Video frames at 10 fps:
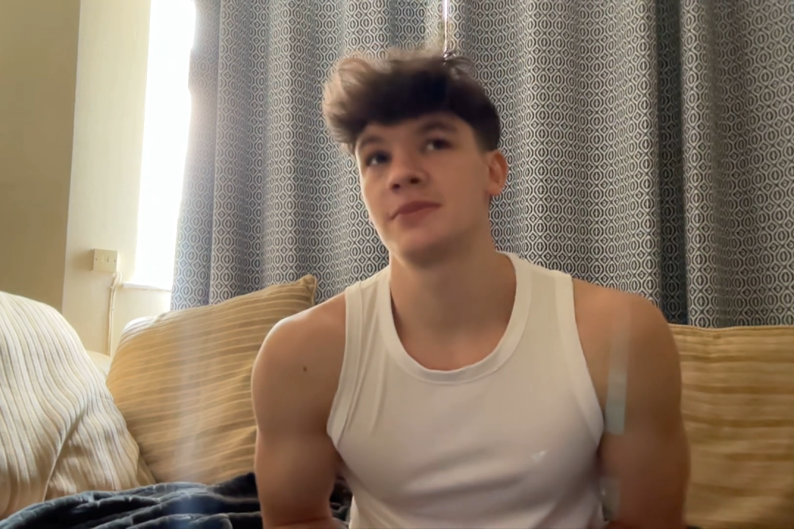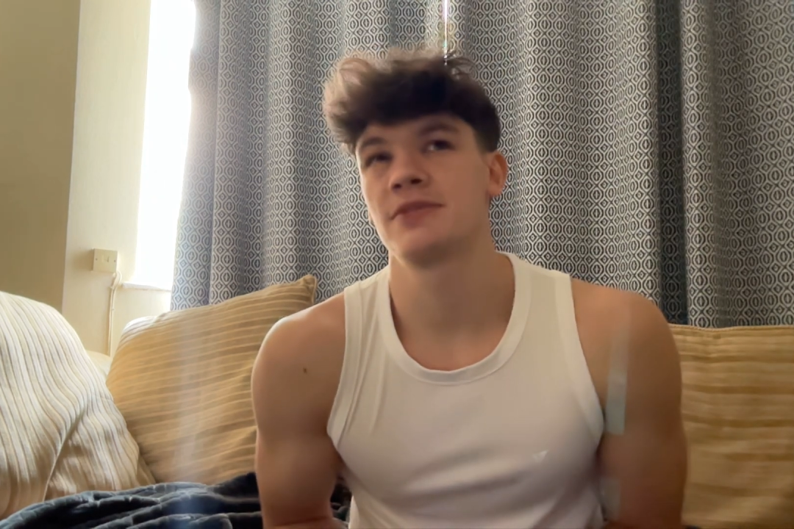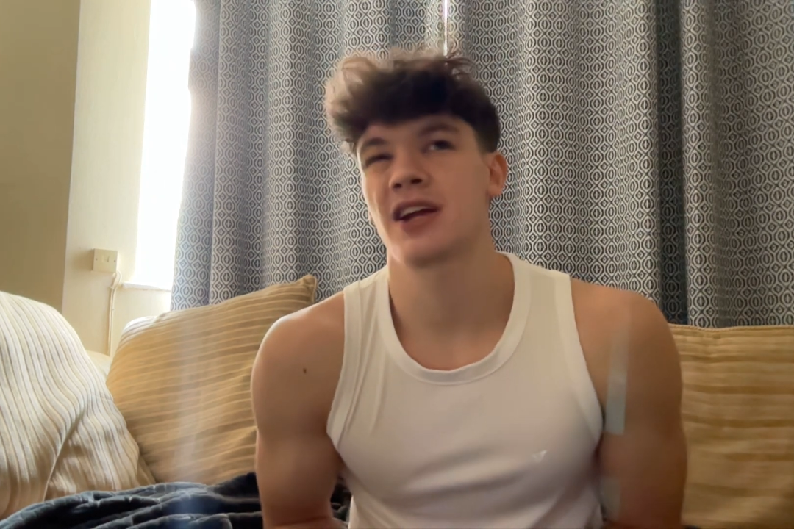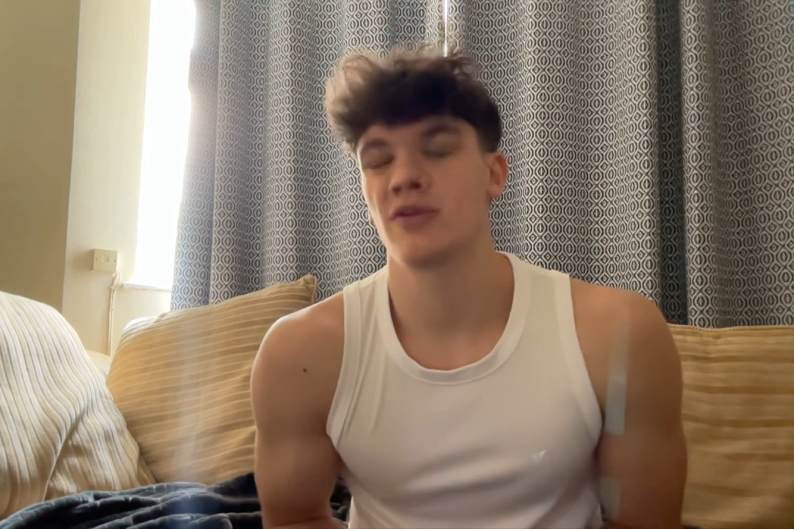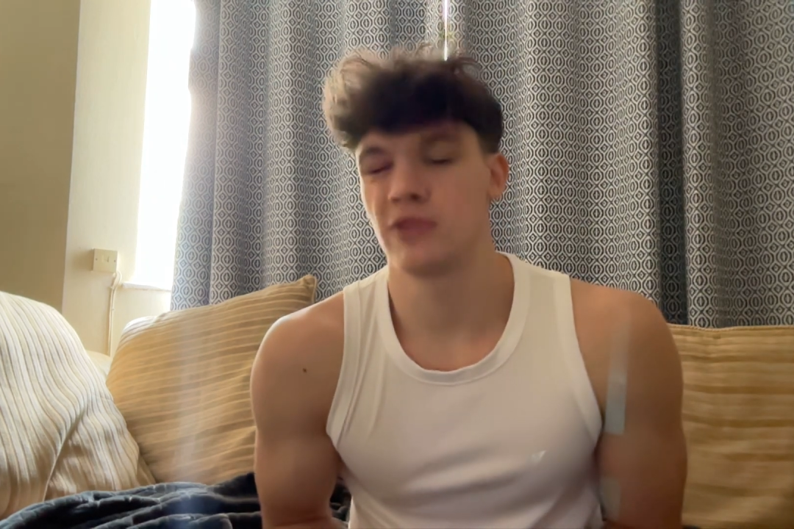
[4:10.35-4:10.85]

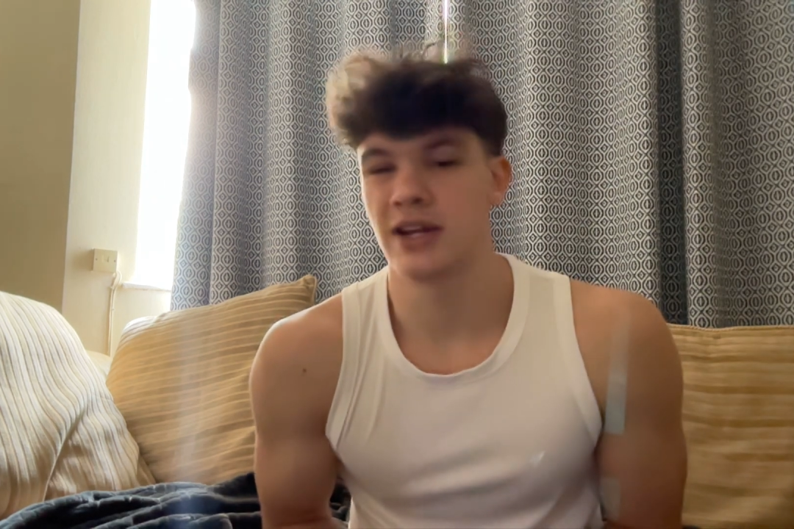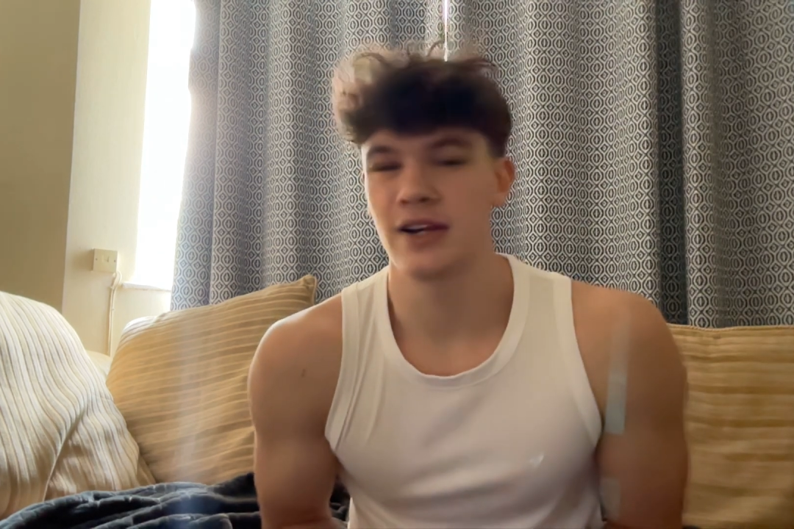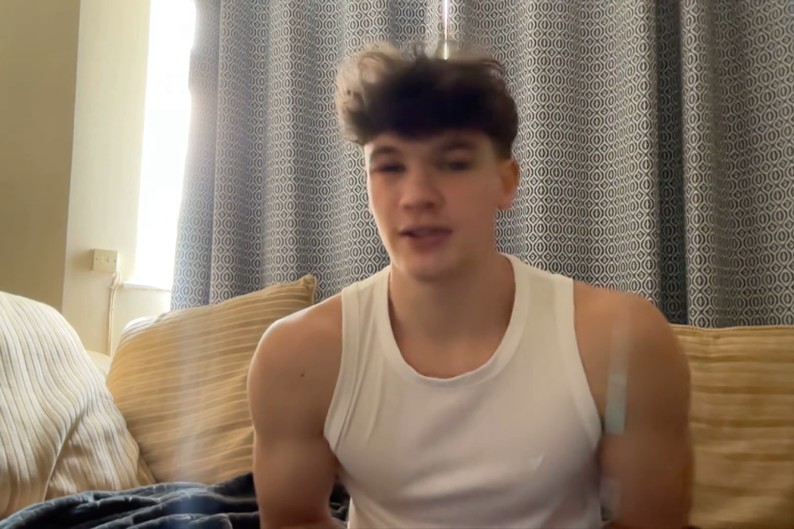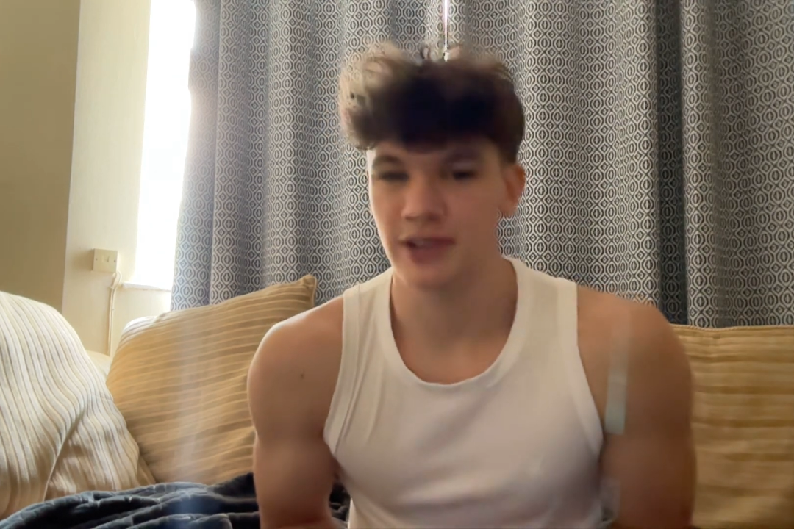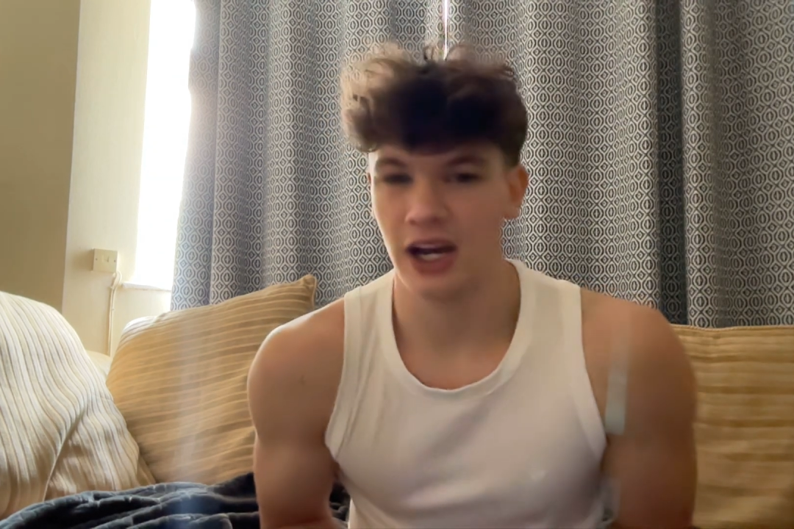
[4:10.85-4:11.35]
seems like a really
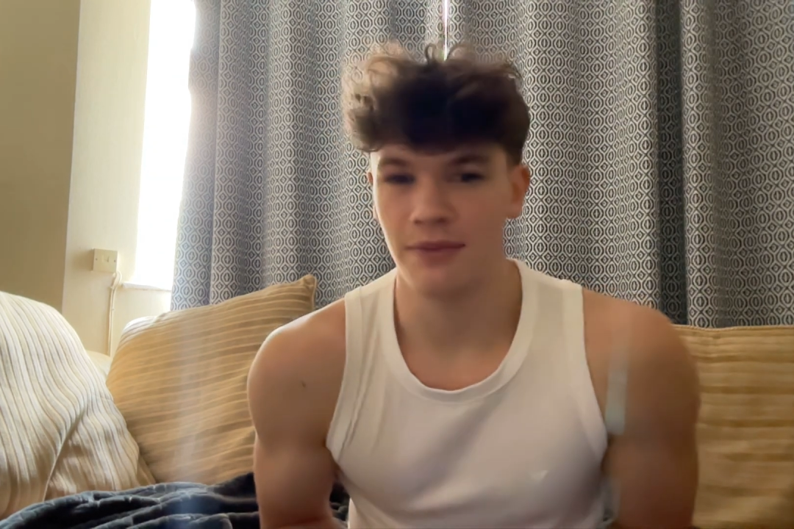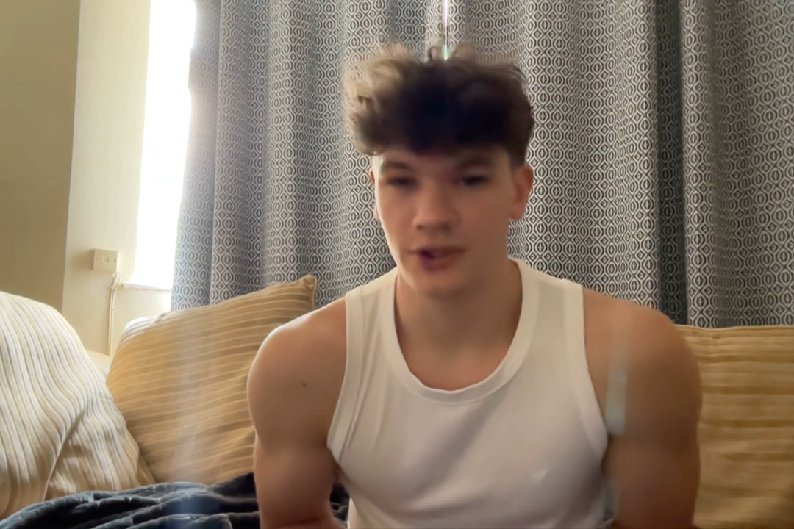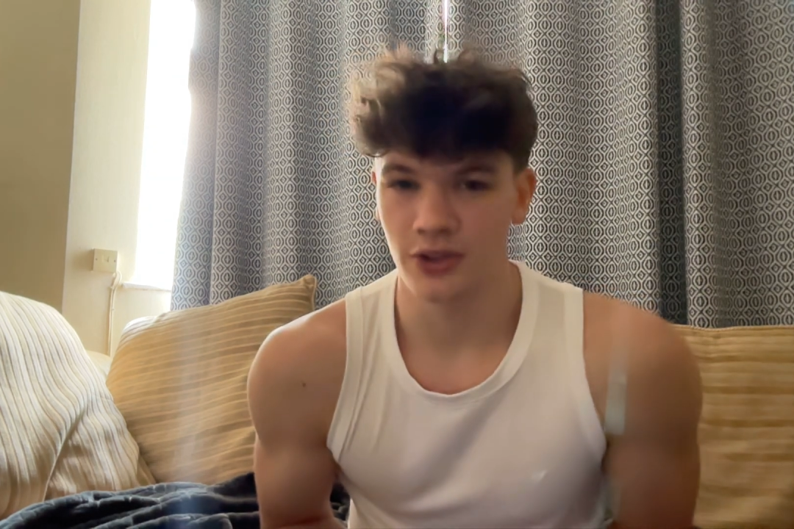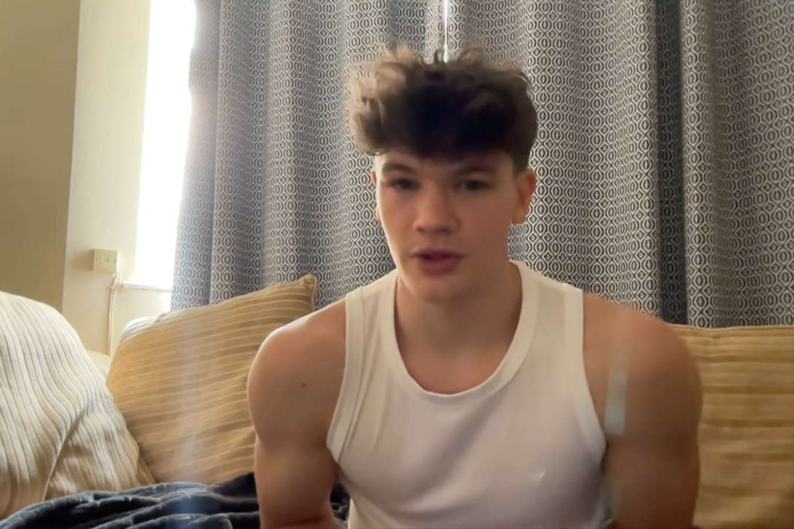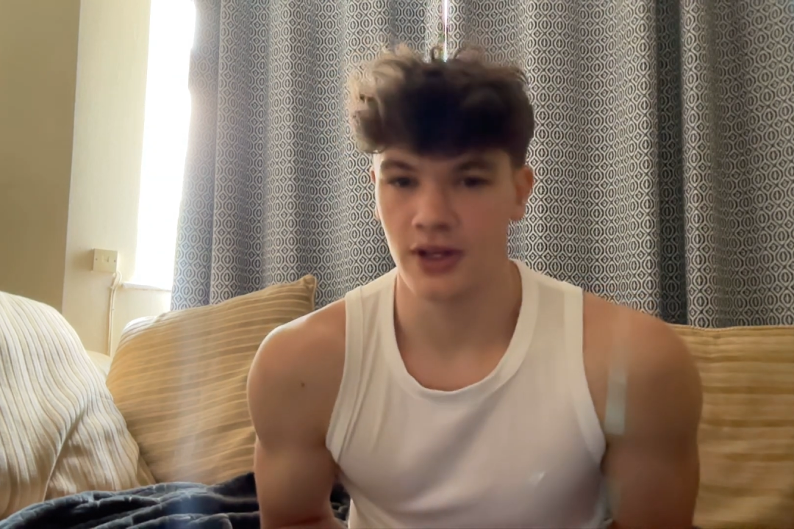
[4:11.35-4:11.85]
good time to
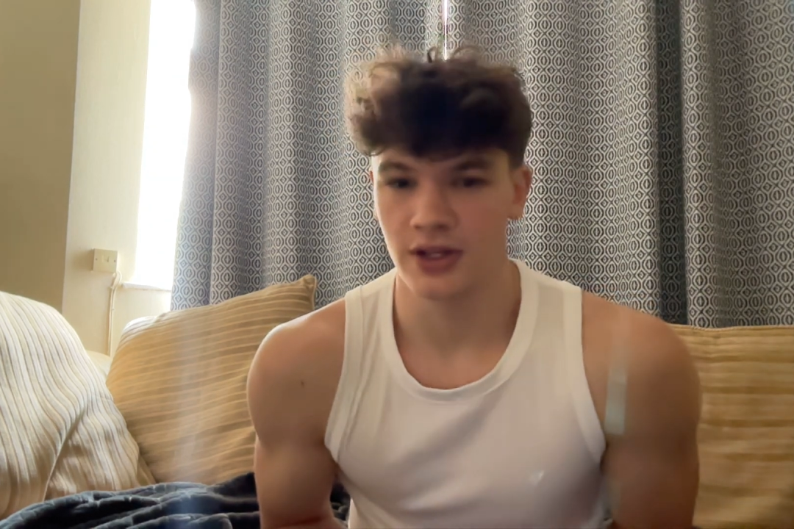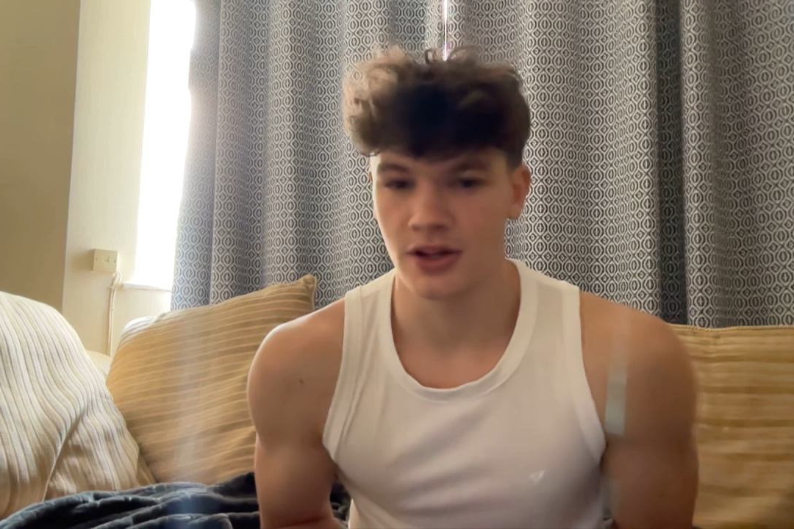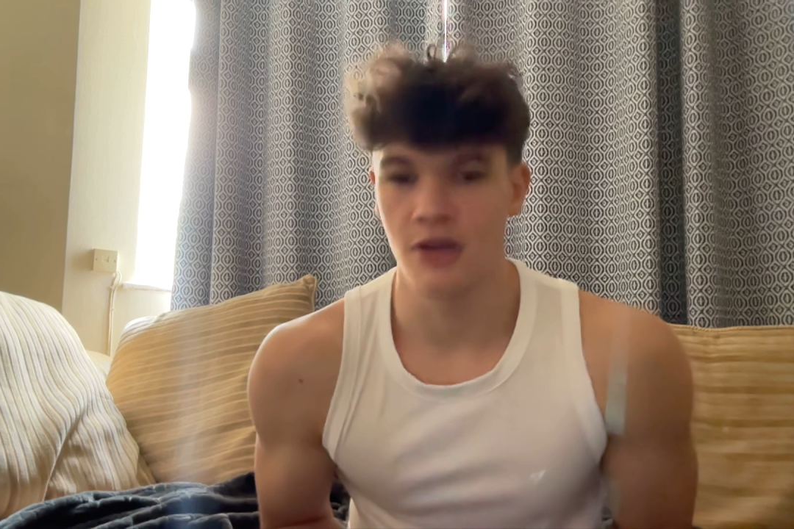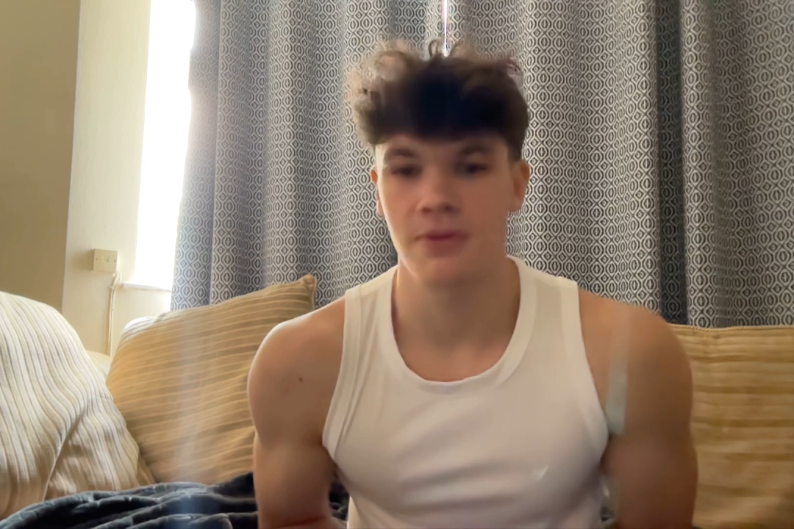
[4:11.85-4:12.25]
do it,